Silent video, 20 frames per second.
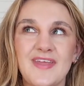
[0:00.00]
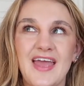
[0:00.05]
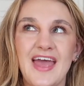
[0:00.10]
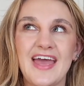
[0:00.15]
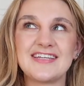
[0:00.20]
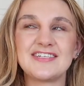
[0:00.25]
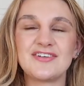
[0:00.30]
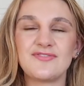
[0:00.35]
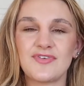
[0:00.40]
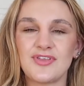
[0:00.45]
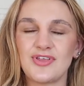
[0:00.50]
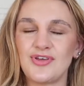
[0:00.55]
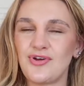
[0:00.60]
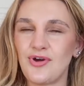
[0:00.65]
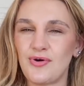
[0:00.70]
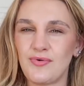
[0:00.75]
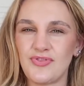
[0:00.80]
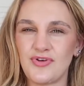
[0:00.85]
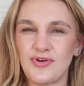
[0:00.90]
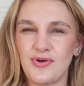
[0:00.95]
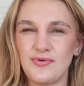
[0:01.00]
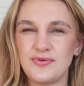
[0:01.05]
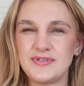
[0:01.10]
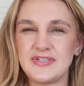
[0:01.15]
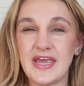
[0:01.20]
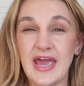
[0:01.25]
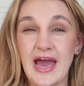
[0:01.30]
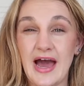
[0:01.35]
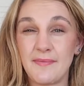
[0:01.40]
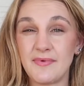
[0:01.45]
It didn't really go with the
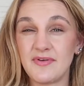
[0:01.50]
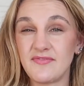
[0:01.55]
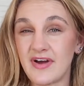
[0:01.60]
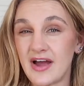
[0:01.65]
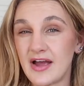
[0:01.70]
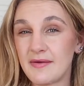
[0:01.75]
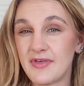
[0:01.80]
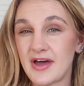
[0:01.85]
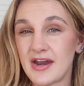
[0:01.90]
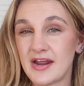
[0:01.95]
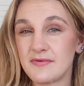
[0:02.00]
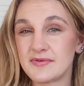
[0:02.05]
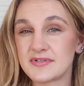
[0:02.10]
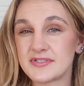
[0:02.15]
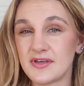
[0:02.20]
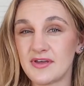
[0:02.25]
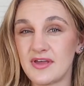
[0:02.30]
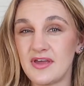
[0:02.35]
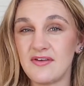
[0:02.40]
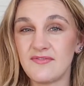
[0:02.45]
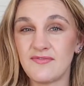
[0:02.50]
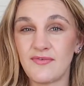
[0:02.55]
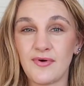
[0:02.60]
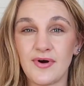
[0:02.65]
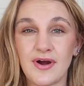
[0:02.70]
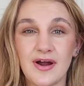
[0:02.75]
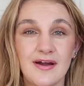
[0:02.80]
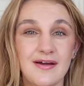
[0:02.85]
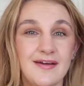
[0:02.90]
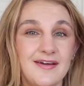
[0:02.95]
cozy cabin vibe that I was looking
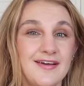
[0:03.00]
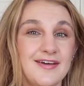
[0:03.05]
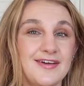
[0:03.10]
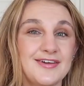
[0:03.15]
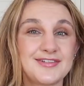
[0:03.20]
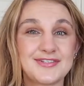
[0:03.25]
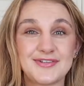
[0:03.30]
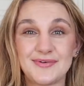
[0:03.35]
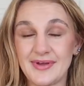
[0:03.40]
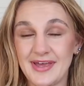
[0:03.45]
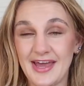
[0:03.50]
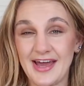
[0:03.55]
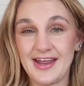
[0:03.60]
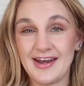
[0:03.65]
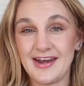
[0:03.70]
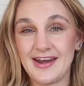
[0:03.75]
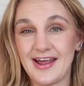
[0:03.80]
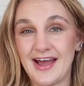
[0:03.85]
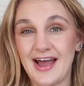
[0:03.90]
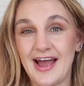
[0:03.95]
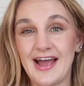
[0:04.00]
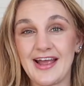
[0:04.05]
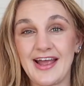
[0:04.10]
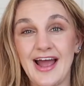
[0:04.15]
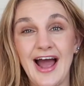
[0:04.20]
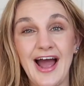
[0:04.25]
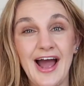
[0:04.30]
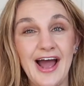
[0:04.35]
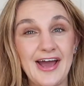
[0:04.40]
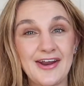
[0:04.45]
for. So again, I
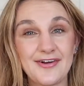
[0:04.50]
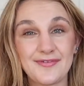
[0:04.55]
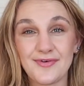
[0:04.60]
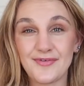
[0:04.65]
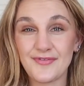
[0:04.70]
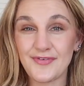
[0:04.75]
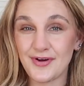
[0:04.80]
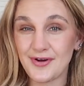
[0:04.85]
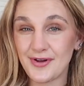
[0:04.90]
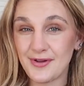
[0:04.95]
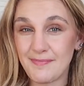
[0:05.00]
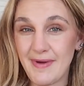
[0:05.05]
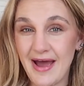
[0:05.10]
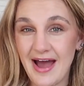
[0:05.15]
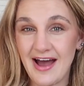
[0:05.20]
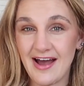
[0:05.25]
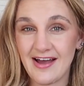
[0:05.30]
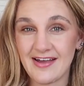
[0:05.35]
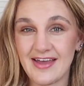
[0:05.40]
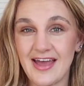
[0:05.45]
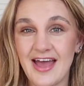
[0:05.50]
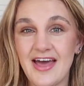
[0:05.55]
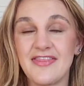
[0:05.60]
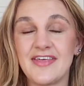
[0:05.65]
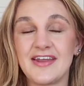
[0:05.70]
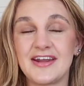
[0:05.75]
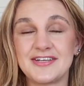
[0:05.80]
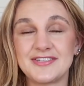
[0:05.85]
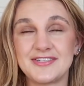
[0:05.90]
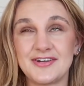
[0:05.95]
kind of reverted back and
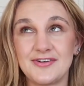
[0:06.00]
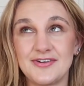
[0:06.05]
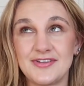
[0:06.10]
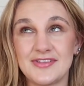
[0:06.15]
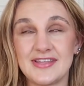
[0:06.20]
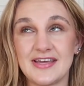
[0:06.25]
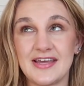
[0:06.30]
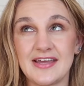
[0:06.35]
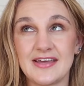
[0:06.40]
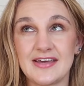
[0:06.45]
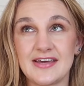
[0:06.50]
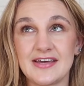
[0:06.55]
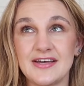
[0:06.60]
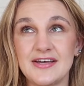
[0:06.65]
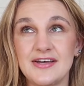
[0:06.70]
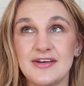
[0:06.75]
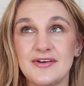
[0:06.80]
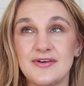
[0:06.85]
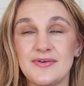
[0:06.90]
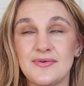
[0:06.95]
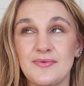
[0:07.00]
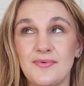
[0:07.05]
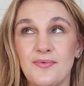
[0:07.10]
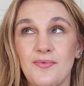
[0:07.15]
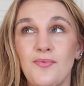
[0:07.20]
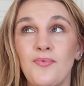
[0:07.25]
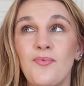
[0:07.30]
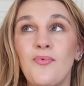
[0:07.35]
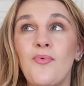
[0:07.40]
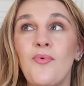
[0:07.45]
then I started to think,
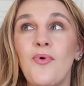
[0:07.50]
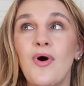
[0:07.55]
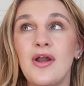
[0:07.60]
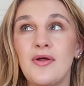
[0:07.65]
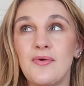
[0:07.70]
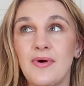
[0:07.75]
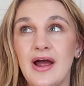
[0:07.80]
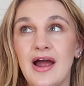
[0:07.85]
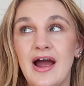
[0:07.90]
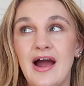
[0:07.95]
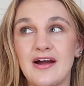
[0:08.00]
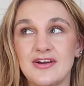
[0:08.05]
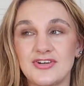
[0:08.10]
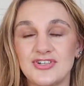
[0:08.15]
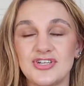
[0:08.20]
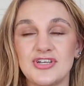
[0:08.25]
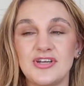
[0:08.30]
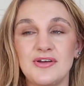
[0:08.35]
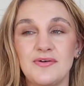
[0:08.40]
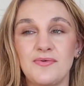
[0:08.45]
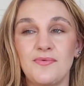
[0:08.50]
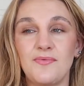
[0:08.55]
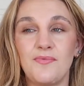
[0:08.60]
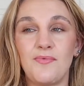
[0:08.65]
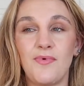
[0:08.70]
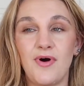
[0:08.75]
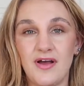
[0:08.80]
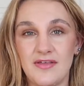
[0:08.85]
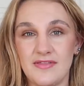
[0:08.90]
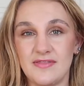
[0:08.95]
what do I actually
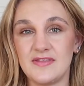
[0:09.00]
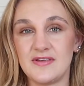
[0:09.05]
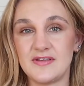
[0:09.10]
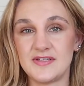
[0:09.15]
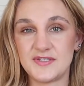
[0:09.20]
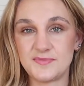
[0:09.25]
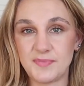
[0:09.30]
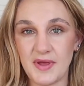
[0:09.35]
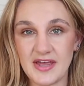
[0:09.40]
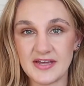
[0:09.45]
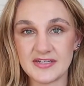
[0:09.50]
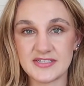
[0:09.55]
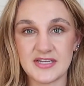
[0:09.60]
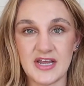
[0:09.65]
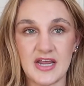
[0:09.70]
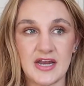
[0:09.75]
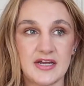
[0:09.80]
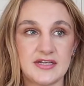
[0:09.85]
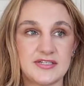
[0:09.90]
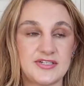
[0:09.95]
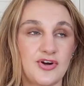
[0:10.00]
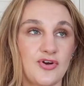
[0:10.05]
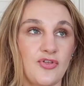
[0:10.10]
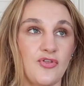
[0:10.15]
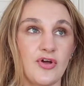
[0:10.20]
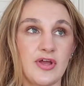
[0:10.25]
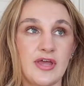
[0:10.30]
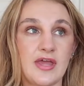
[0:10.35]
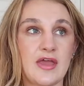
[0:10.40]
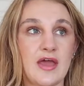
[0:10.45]
want in this space? And I started
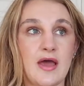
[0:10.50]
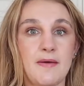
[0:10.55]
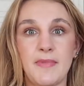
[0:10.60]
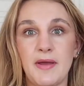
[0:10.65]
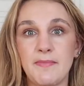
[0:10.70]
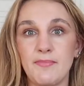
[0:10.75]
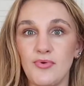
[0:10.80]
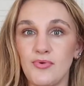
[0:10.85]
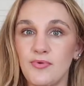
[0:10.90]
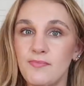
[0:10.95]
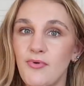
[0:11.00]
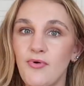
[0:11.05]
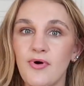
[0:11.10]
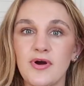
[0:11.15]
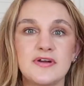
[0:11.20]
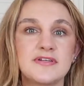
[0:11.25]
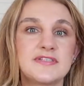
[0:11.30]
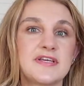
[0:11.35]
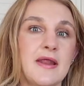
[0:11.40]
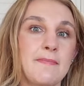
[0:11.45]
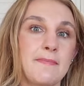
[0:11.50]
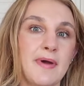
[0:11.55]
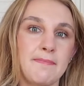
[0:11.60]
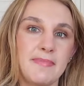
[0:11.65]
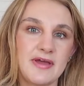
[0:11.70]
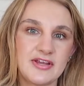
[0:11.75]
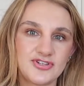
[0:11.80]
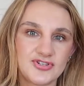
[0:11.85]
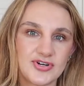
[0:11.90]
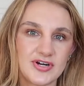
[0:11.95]
looking at my mood boards and my
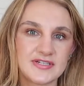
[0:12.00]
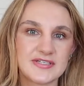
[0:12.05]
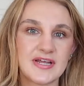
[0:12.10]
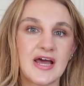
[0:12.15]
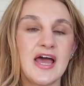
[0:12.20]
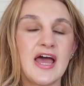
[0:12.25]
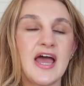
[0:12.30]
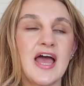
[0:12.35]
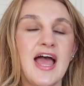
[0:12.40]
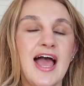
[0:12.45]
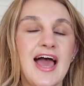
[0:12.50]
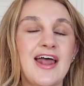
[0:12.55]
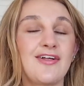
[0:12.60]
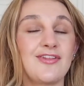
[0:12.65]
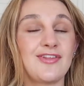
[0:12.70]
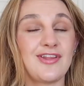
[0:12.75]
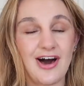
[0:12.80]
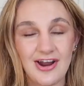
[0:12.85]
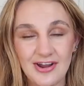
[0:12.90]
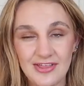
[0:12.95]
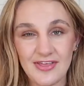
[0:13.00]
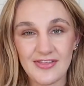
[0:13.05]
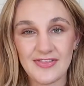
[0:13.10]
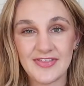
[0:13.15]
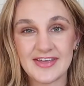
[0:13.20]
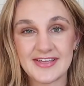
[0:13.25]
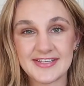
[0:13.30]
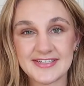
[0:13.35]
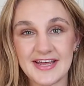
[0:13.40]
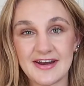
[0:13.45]
Pinterest, and a lot of the
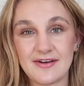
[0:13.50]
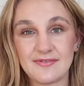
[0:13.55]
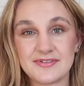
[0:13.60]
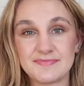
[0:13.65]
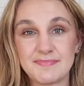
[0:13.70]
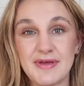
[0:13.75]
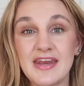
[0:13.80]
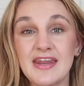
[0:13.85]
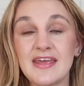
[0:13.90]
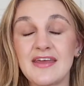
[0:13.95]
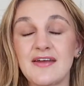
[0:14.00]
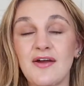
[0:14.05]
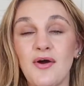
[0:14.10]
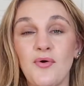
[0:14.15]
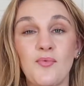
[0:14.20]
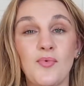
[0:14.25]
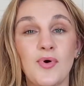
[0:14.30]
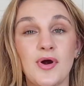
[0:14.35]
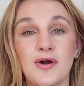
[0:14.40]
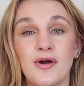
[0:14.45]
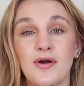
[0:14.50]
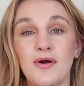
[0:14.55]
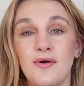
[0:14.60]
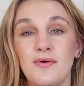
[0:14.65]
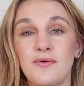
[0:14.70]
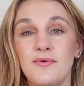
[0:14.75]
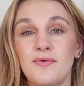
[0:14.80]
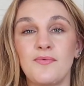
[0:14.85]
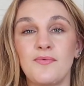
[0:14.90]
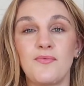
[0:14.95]
things that I was pinning were
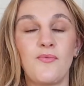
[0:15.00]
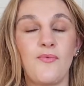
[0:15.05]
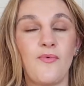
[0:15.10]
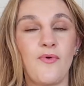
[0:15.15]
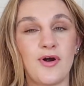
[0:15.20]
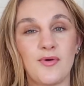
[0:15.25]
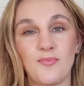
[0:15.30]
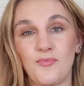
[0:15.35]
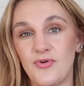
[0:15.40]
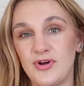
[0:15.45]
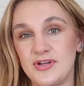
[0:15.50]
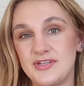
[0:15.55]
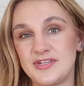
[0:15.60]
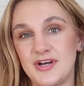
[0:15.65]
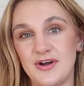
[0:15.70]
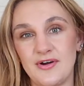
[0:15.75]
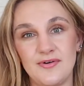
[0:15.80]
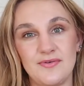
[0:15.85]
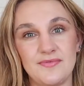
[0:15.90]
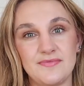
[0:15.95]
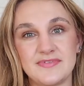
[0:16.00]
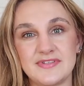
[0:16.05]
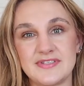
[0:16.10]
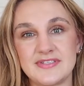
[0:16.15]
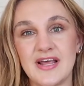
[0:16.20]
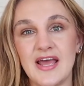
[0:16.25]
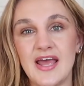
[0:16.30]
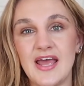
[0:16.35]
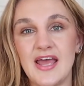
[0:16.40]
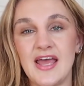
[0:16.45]
warm wood
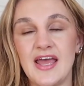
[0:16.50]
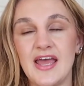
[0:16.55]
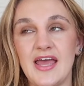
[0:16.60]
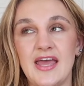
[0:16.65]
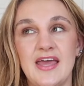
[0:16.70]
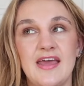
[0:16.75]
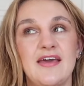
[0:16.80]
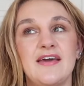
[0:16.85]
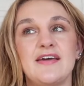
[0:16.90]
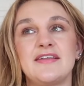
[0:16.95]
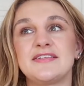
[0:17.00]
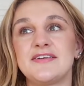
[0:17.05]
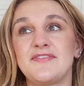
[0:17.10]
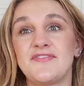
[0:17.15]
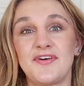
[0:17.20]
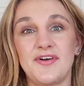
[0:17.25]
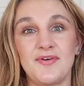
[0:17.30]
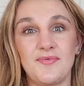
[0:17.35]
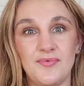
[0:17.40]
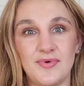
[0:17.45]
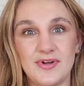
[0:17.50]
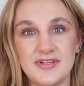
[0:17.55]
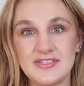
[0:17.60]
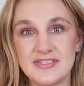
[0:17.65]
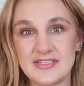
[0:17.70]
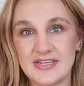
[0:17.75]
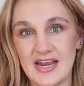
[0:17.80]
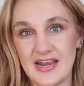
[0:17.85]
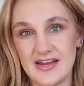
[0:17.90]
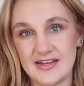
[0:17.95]
tones and different wood
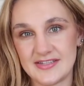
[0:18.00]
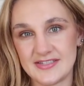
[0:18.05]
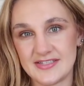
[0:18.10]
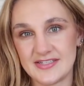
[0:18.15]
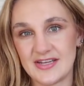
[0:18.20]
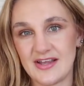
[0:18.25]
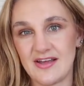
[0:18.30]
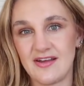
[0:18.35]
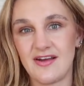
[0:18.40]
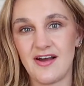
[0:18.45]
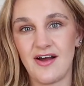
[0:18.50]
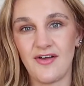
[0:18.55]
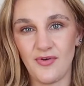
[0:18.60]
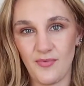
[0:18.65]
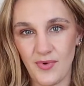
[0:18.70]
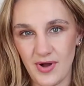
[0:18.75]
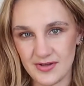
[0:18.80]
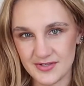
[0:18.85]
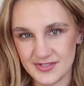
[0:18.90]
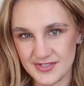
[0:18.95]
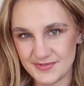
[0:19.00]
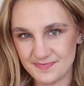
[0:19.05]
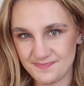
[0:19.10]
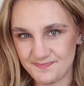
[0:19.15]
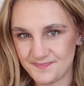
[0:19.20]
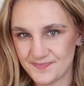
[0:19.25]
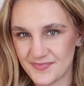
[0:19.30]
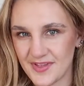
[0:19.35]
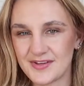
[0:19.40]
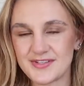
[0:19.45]
stains on the walls.
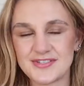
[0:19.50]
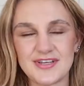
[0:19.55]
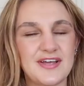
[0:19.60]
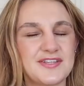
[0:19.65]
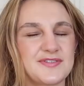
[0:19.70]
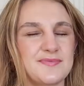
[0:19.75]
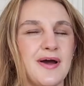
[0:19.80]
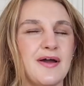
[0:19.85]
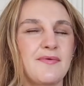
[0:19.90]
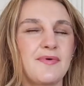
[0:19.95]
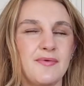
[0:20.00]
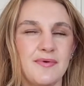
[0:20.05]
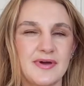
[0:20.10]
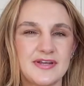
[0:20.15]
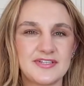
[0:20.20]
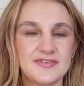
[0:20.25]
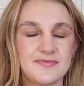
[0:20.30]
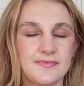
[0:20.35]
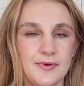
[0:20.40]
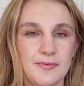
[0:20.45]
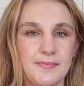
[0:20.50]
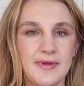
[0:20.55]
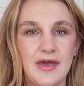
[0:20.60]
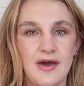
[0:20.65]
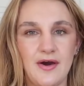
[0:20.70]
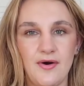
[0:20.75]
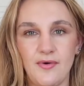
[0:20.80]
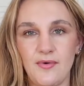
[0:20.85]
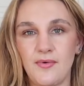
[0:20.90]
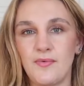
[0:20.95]
So that's why we went to
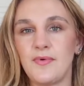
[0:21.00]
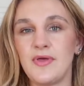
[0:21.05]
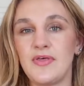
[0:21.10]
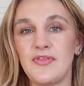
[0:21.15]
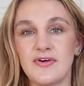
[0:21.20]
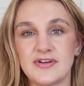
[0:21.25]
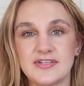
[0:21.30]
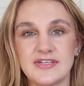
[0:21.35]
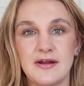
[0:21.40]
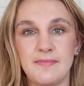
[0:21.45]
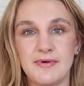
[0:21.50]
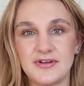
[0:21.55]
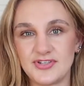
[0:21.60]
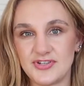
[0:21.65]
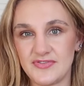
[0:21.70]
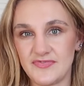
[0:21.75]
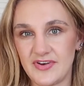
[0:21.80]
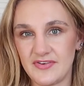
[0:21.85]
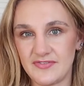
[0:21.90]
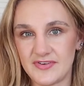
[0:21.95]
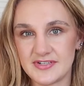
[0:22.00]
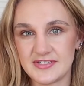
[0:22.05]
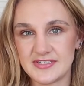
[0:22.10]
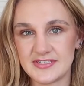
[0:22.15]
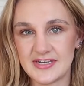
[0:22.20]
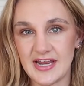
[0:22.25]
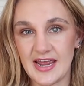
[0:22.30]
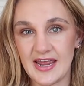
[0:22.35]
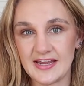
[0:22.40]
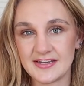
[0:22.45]
Rubio. We looked at a bunch of different
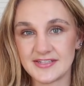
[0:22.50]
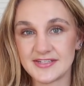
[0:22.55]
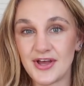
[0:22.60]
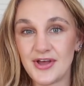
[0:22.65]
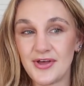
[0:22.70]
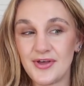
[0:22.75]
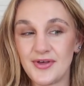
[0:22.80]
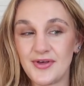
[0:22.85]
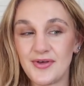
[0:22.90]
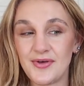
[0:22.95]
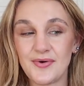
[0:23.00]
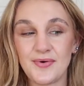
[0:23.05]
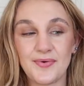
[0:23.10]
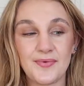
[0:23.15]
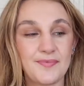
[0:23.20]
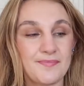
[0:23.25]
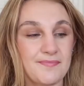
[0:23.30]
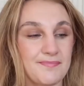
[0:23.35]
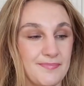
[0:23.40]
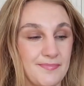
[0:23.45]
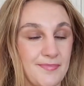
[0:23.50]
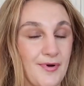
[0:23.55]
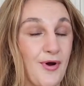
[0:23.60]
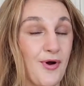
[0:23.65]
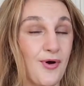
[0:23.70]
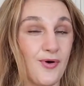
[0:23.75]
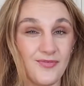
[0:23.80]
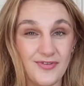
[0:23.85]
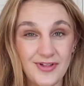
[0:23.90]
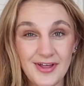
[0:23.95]
stains.
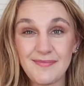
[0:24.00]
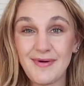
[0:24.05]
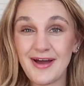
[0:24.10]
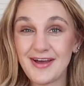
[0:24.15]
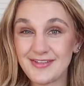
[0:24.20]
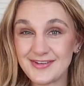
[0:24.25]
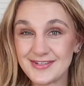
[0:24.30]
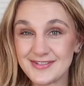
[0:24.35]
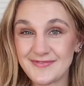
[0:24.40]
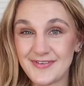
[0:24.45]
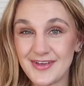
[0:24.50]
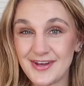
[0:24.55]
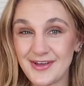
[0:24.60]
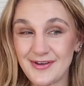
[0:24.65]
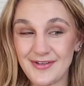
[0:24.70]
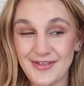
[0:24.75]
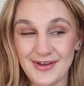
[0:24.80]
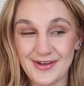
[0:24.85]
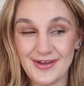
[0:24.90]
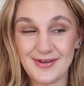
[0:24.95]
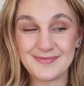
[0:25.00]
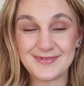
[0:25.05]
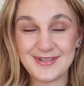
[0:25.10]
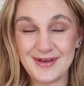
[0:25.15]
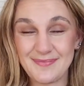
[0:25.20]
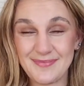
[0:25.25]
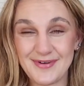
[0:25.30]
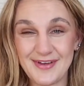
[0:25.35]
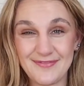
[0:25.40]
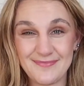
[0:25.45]
Hopefully by this video that comes
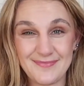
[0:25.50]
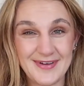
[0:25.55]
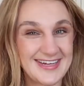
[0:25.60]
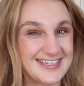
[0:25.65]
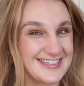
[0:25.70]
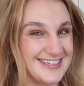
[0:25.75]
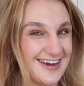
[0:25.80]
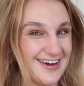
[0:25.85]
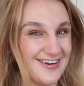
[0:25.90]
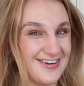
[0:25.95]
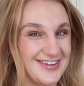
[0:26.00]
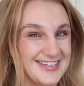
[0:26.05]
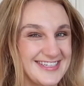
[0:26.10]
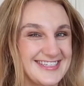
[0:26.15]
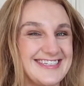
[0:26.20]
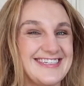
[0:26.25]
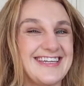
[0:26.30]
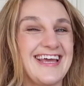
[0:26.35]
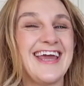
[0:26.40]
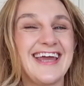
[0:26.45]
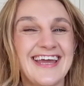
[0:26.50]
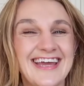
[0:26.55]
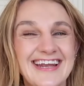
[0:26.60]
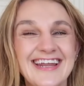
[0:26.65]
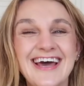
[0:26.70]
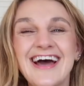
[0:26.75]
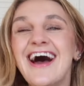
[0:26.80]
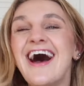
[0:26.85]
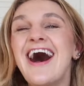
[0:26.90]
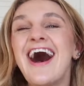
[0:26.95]
up, we've picked out a stain.